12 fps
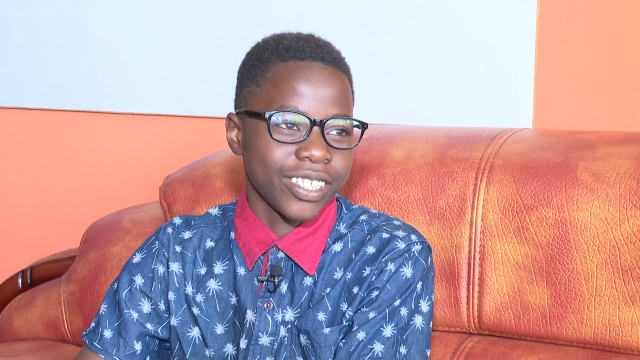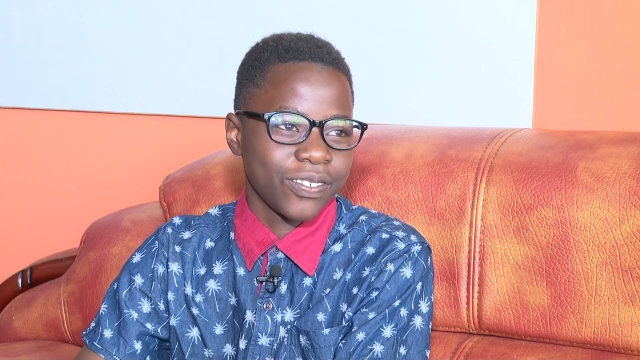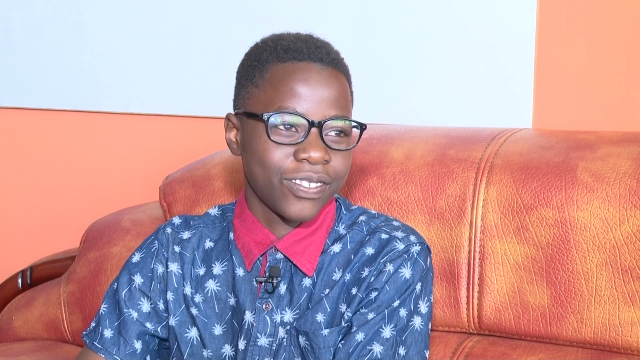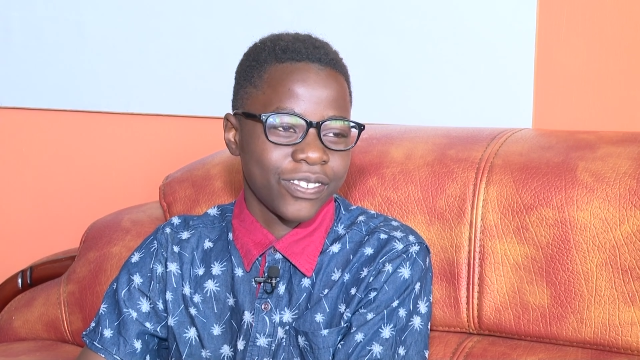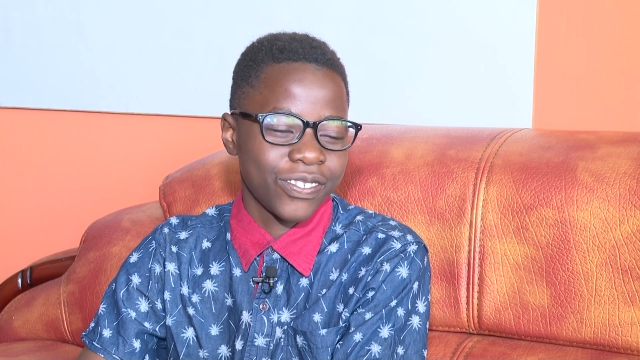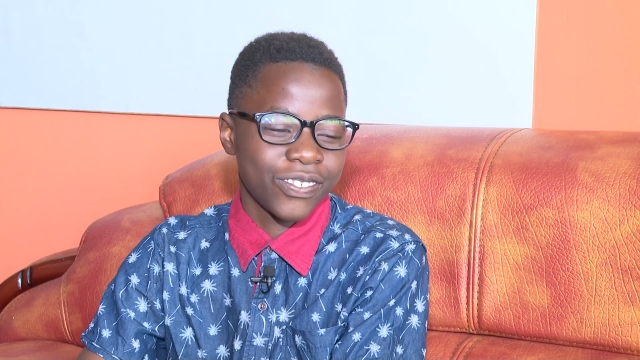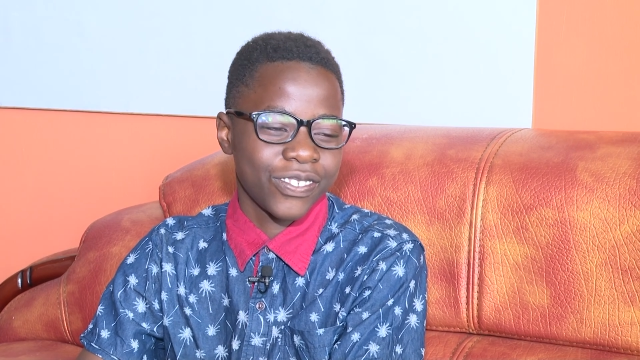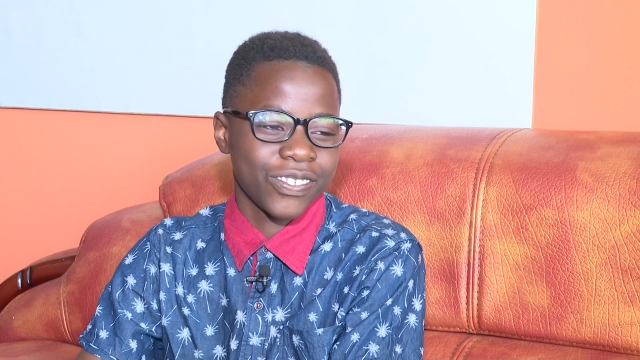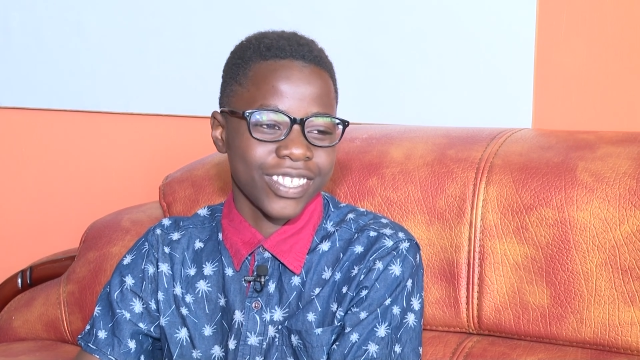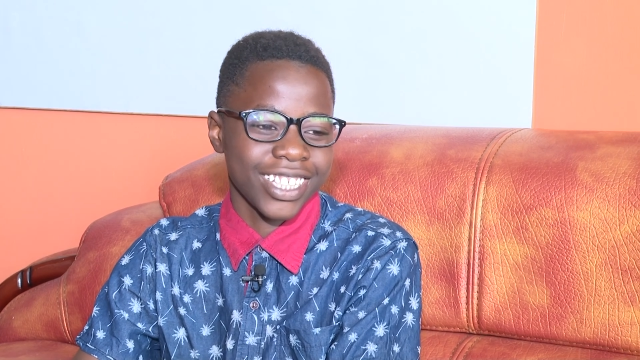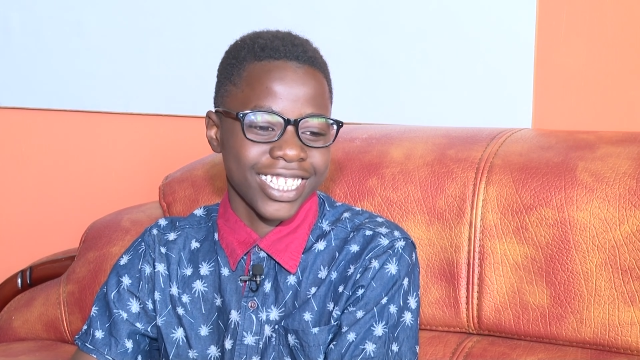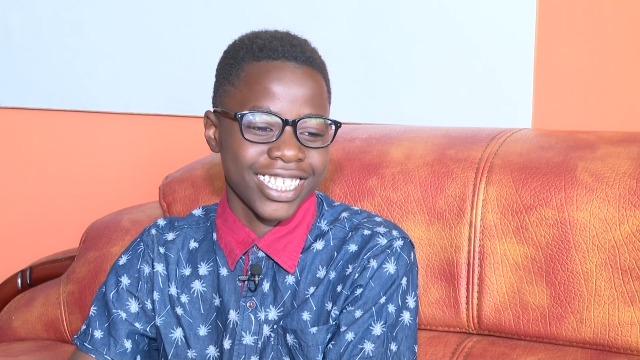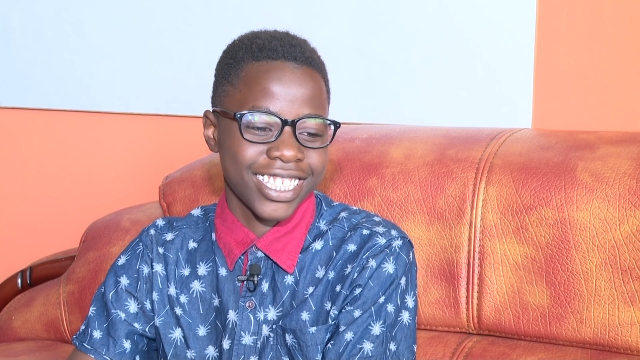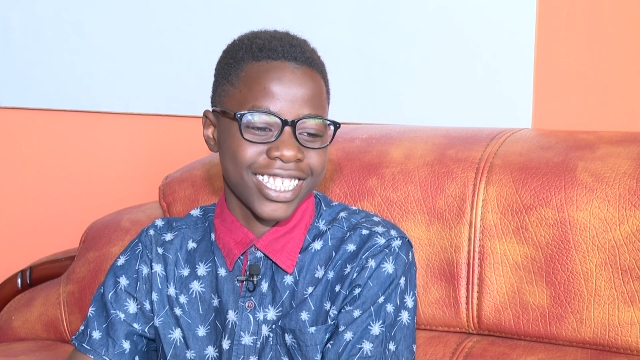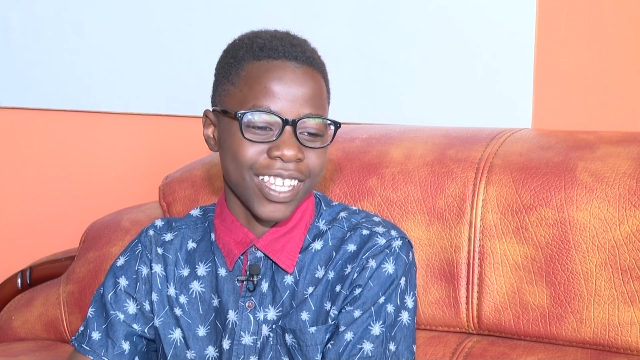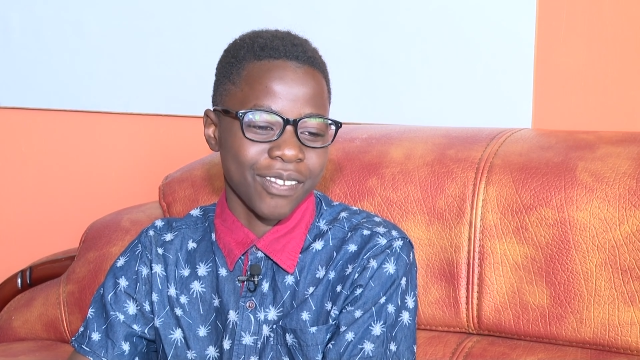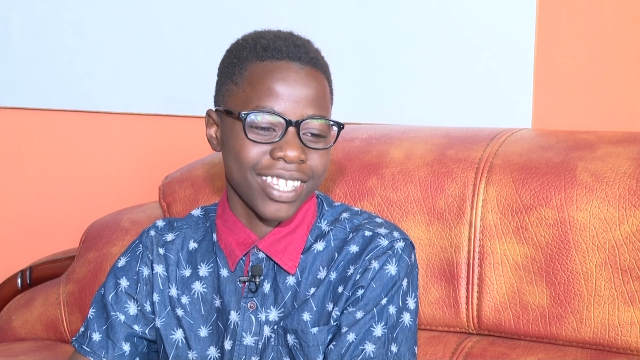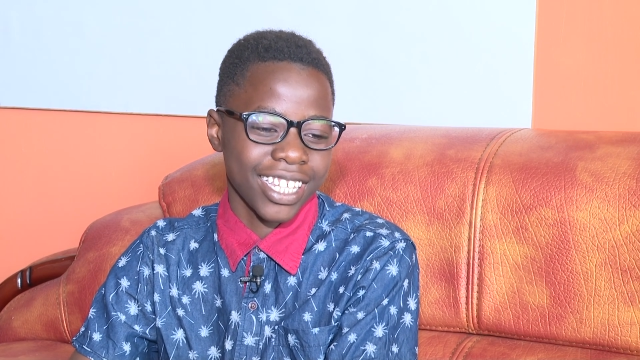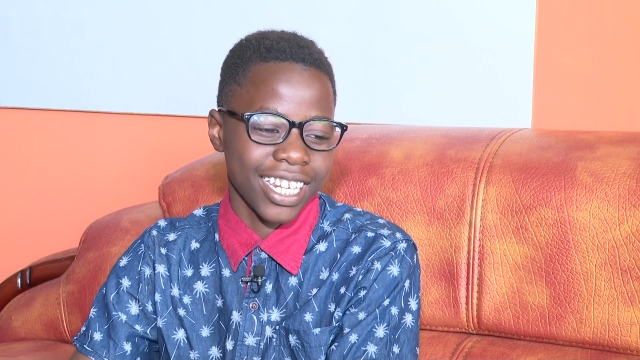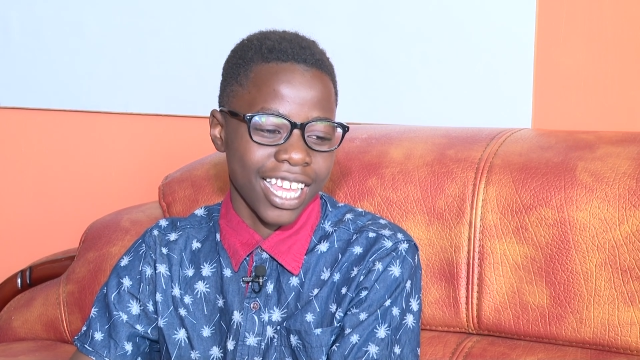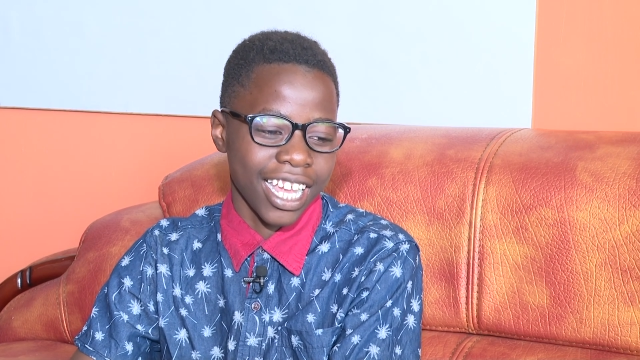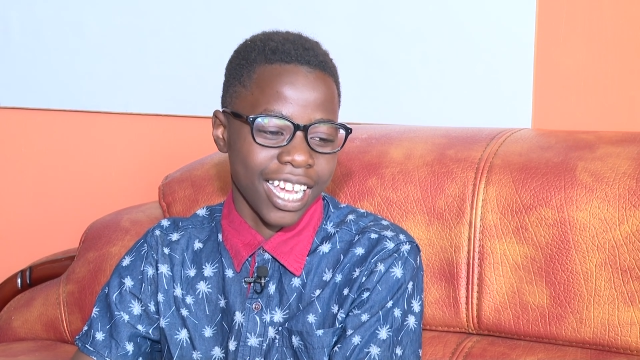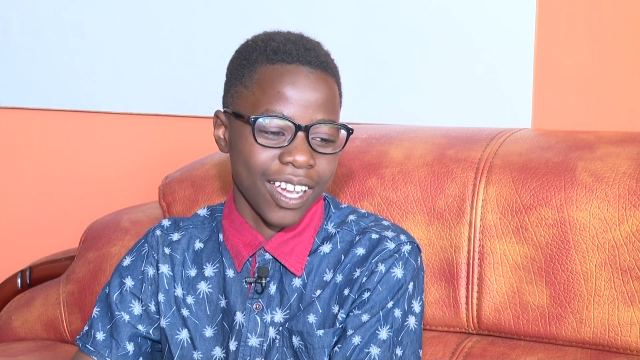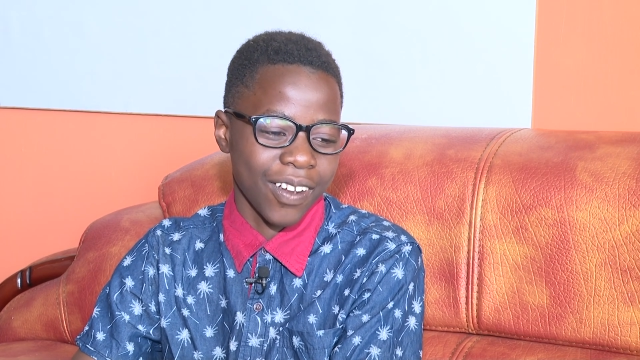If it's something
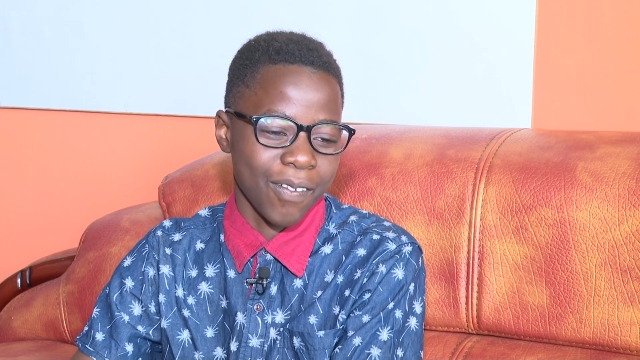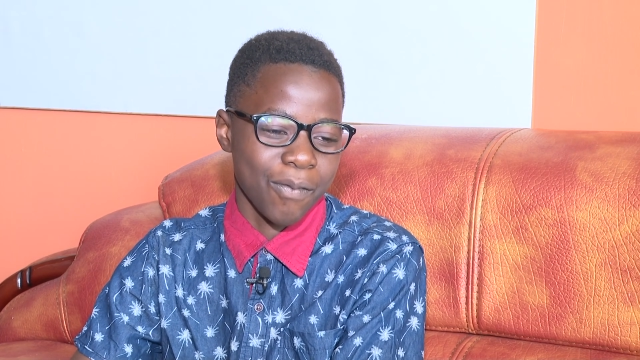like